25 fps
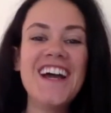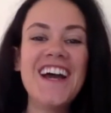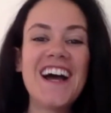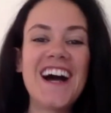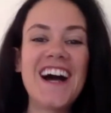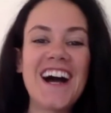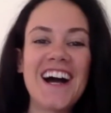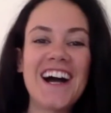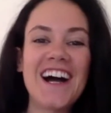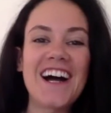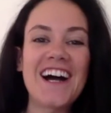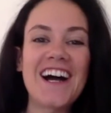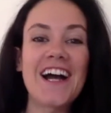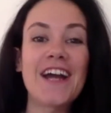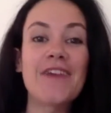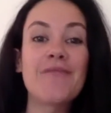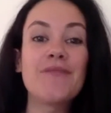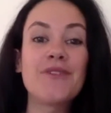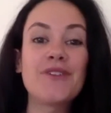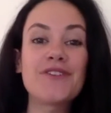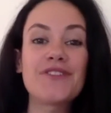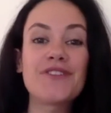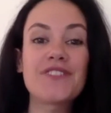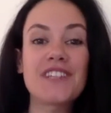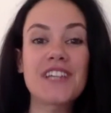I
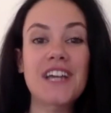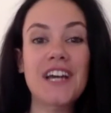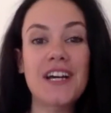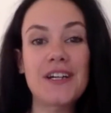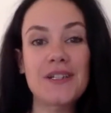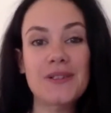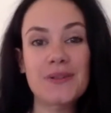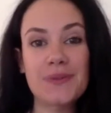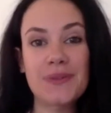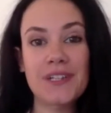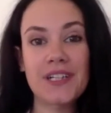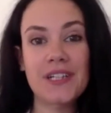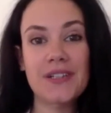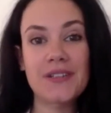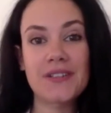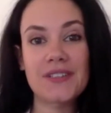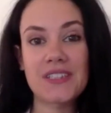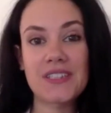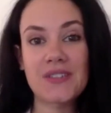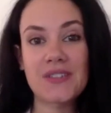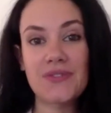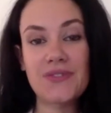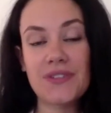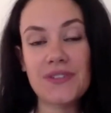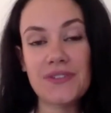moved out when I
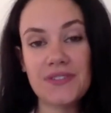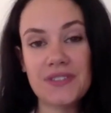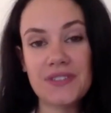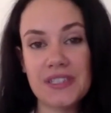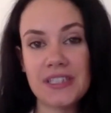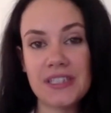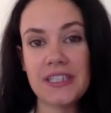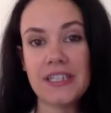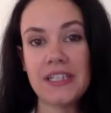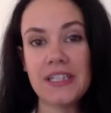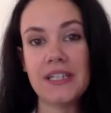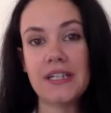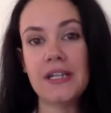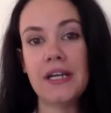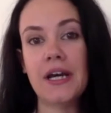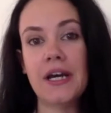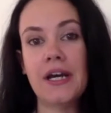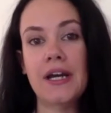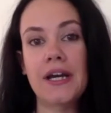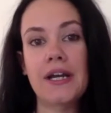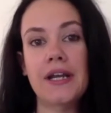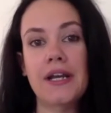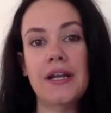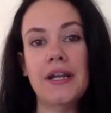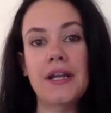was 15
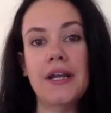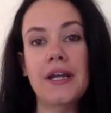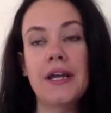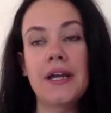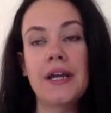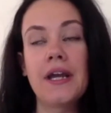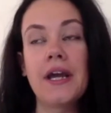and